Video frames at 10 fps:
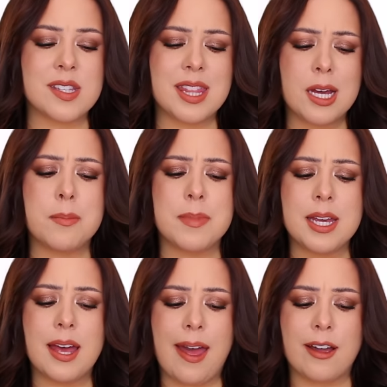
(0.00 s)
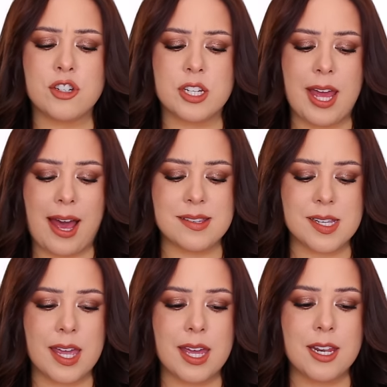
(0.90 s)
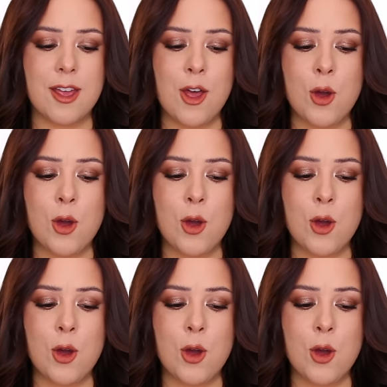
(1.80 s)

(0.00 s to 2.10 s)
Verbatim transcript: I think Amika actually has a kit